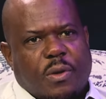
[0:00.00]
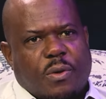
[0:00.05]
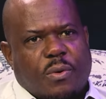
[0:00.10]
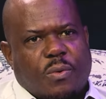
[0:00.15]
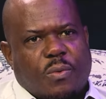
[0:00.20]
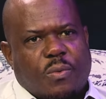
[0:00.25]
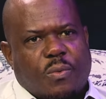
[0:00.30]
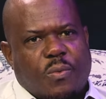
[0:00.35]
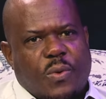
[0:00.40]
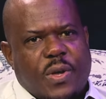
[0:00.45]

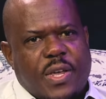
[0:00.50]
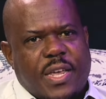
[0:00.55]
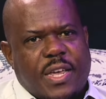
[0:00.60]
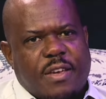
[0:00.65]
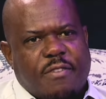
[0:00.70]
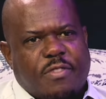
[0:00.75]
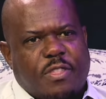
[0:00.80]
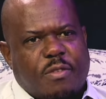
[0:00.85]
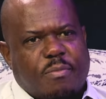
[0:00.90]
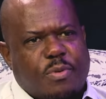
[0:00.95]
We
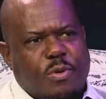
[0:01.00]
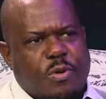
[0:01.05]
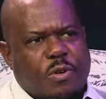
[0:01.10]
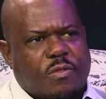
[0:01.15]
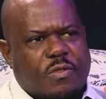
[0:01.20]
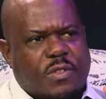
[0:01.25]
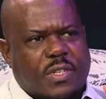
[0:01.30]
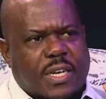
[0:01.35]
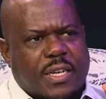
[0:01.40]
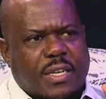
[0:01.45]
have the book
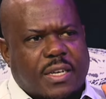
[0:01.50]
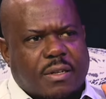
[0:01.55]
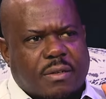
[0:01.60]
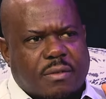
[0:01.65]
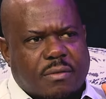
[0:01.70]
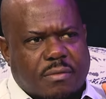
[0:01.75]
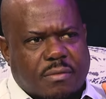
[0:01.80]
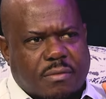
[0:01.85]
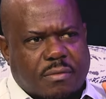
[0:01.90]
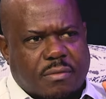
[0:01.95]
of
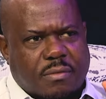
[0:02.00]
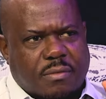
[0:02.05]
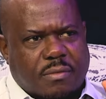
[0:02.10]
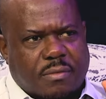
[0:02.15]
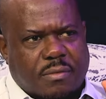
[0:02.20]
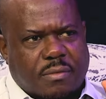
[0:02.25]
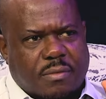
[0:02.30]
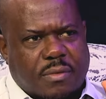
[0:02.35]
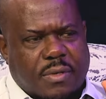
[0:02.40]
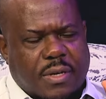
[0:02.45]
Daniel,
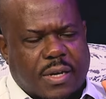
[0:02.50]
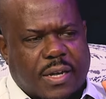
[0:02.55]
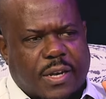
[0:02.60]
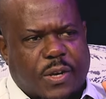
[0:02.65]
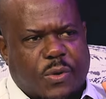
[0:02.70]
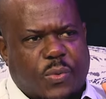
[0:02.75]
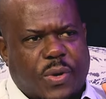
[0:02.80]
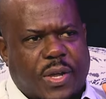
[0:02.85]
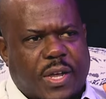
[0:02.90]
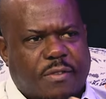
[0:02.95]

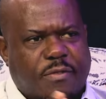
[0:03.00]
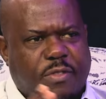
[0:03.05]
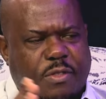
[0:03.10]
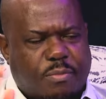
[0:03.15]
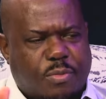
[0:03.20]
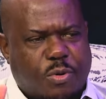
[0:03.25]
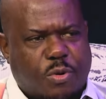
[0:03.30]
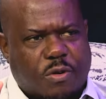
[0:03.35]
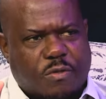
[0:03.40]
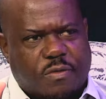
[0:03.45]
and we have the
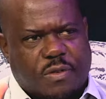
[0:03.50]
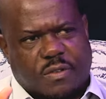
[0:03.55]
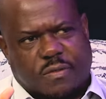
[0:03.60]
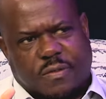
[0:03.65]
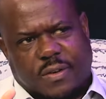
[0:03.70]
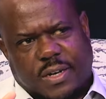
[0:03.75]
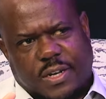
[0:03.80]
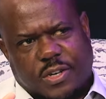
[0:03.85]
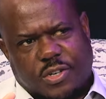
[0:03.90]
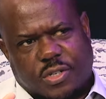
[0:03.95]
book of
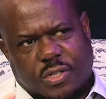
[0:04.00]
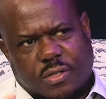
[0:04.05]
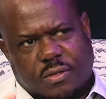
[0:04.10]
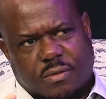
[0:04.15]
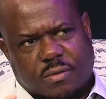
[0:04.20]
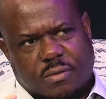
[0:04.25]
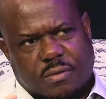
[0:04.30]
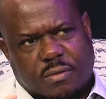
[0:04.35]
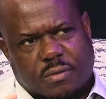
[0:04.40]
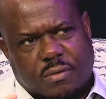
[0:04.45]
Revelation.
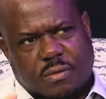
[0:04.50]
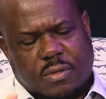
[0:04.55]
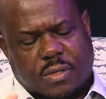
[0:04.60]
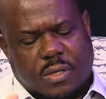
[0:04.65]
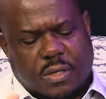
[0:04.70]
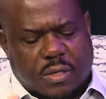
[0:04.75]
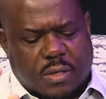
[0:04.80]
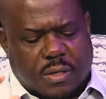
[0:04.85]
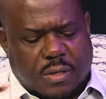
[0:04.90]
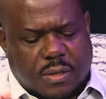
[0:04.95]

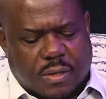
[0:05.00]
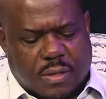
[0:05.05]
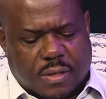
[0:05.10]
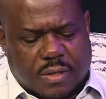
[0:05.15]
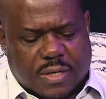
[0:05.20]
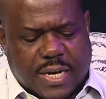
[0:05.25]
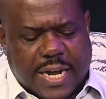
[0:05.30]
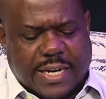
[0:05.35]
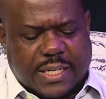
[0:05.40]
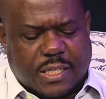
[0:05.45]
The
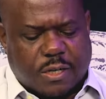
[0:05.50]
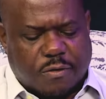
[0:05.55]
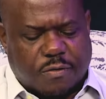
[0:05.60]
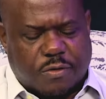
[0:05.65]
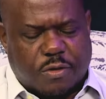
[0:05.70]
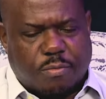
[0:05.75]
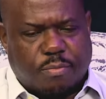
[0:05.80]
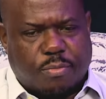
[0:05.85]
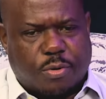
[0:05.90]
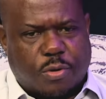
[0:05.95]
writer of
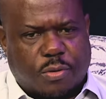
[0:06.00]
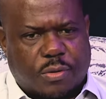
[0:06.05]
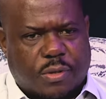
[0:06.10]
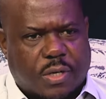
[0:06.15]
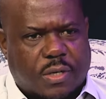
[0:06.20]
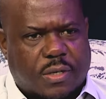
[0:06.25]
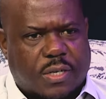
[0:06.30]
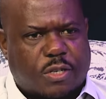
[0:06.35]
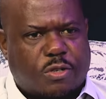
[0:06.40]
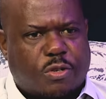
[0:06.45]
the book, The
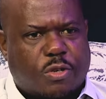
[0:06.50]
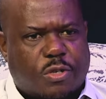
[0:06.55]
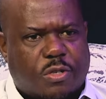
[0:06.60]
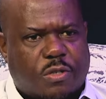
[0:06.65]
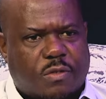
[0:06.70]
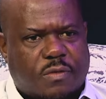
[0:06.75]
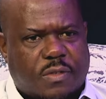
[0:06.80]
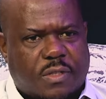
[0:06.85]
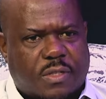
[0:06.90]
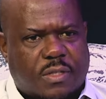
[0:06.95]
Great
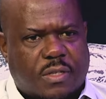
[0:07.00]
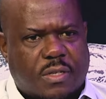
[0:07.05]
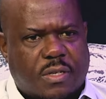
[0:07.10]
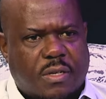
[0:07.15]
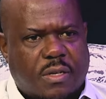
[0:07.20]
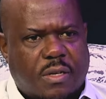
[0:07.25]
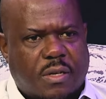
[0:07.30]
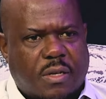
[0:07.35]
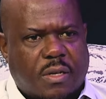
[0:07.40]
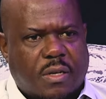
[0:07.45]
Controversy,
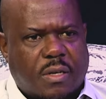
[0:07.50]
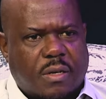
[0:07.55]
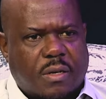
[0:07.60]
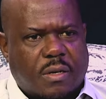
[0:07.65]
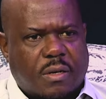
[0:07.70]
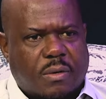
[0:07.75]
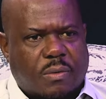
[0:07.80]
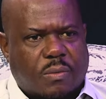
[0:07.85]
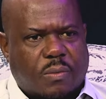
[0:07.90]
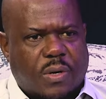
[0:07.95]

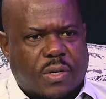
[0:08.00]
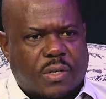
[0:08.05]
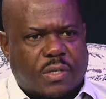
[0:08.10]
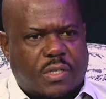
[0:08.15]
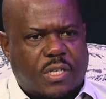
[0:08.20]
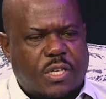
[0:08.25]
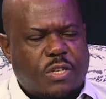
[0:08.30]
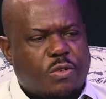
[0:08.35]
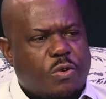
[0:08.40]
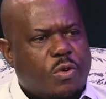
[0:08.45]
when
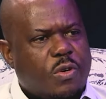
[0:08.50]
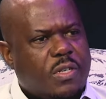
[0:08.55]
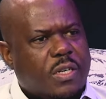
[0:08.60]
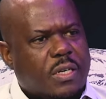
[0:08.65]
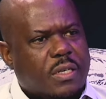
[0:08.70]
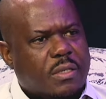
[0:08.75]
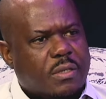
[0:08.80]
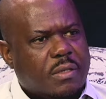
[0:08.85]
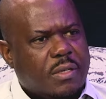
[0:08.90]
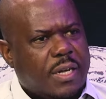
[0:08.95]
she wrote
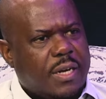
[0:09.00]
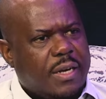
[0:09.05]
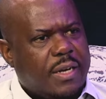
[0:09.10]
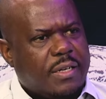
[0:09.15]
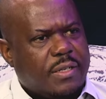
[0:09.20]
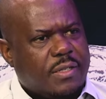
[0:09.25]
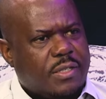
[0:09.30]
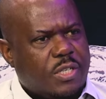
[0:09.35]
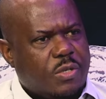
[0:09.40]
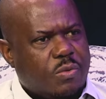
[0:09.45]
it,
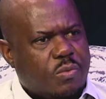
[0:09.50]
Ellen G.